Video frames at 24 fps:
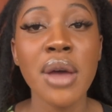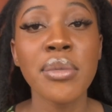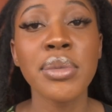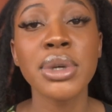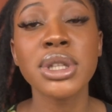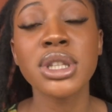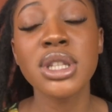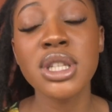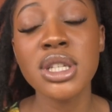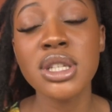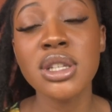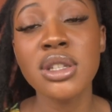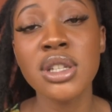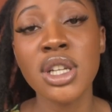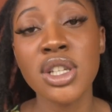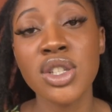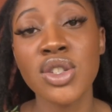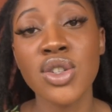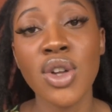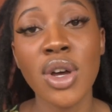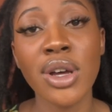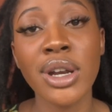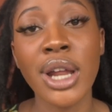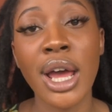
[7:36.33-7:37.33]
but this
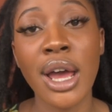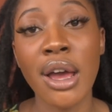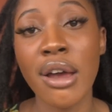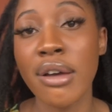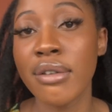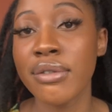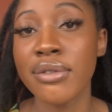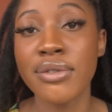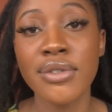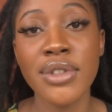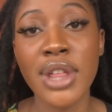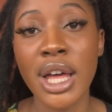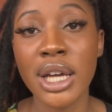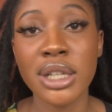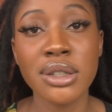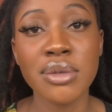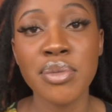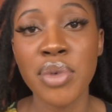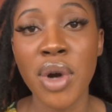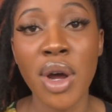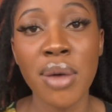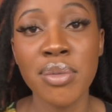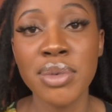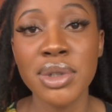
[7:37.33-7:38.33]
does not have
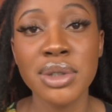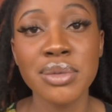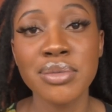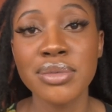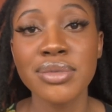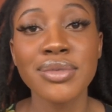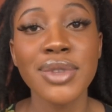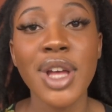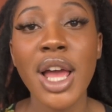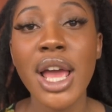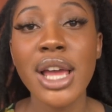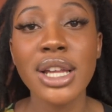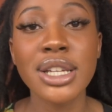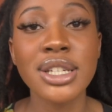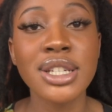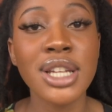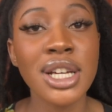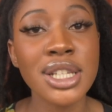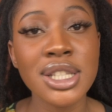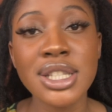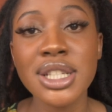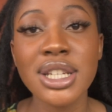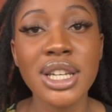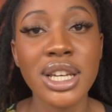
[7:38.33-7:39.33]
that problem. It
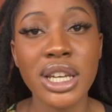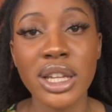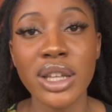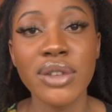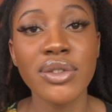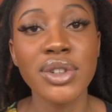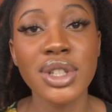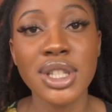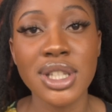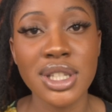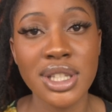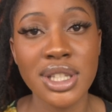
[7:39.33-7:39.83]
doesn't leave it